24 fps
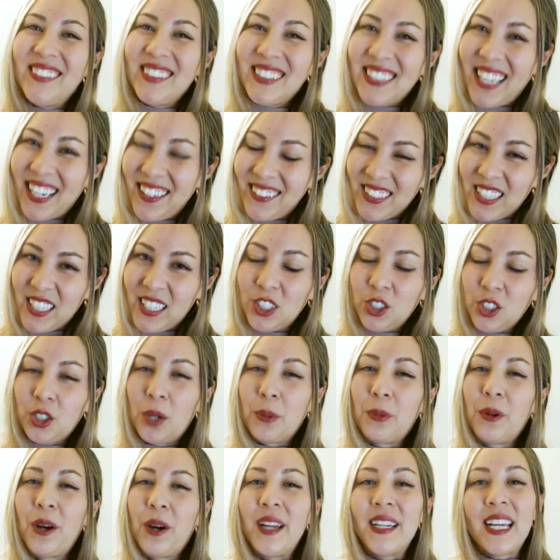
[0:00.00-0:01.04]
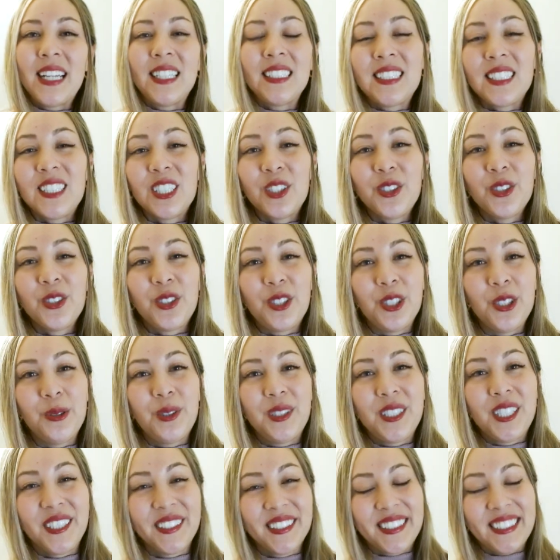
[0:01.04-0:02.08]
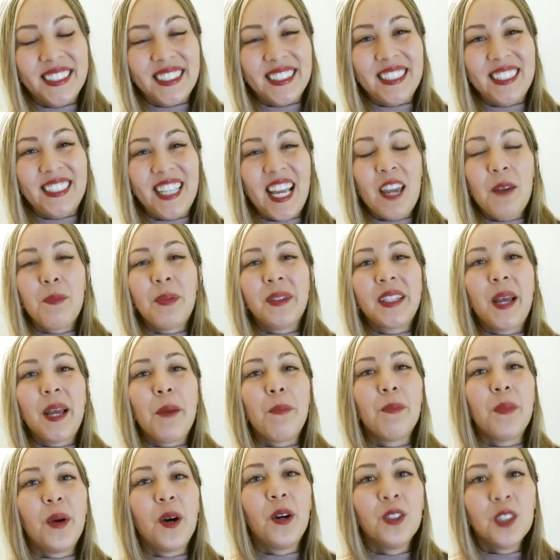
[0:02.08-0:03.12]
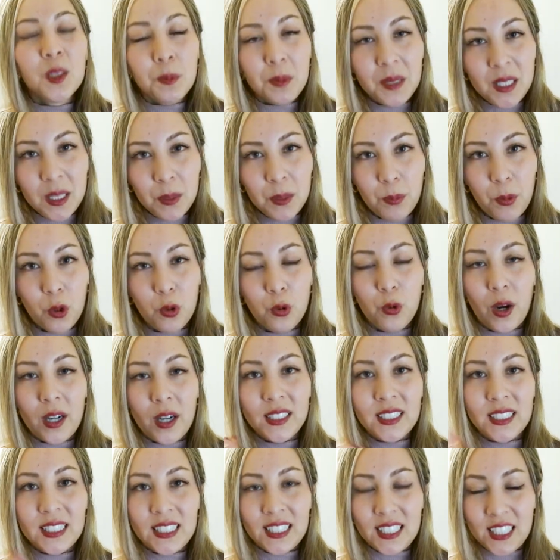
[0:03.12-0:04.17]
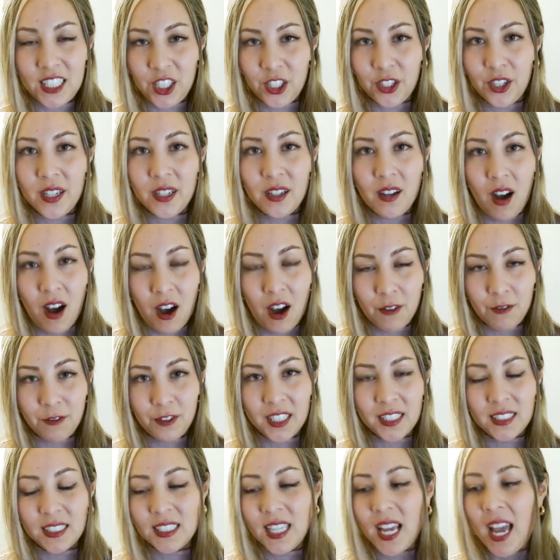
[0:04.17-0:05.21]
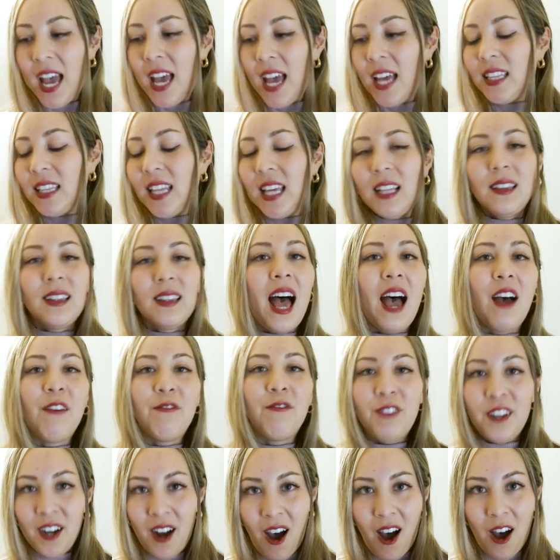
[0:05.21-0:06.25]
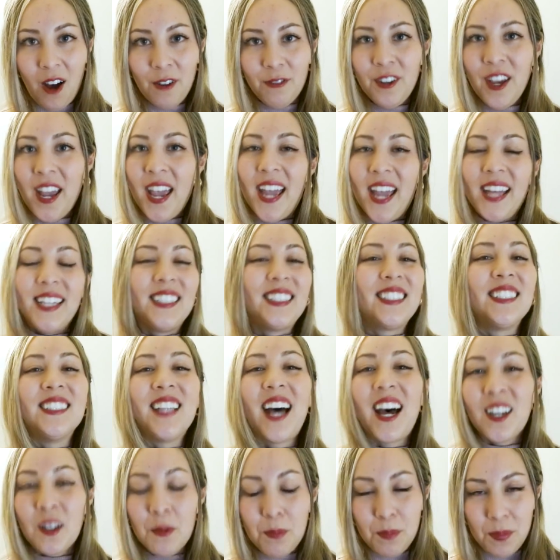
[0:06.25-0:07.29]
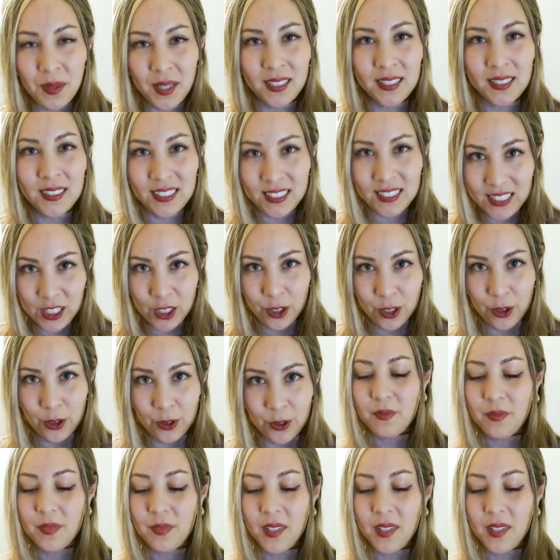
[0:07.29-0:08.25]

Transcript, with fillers: I'll get in trouble, and I still do till this day. But then most people who are secure and confident, they laugh it off, and it's not a big deal.